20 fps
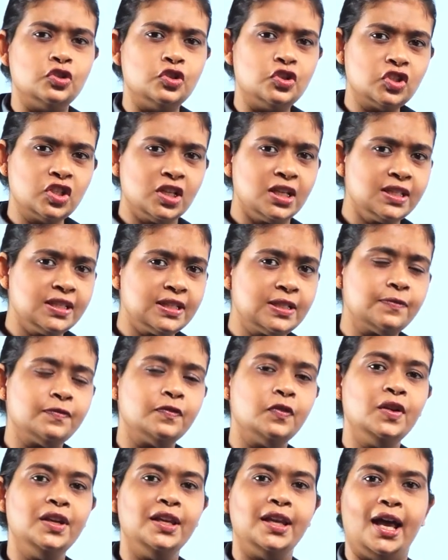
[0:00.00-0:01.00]
Just
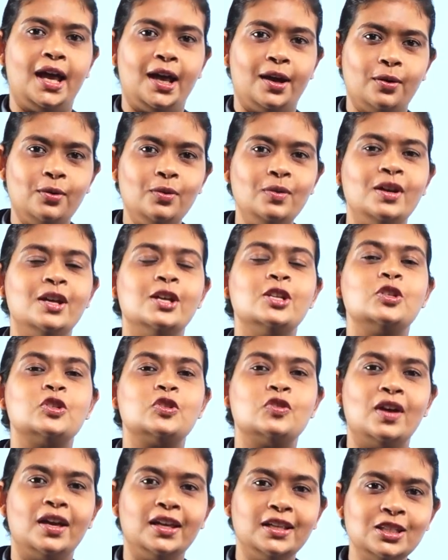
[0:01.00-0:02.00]
for now,
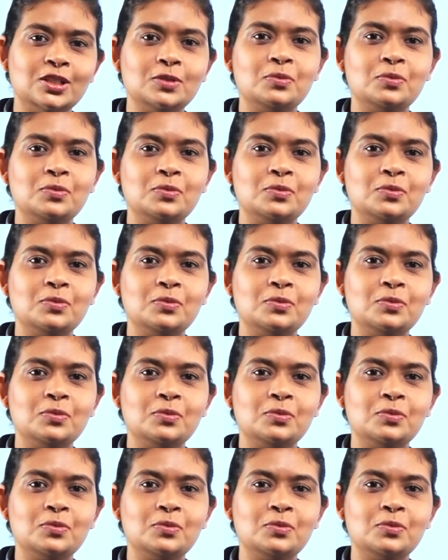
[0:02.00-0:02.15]
try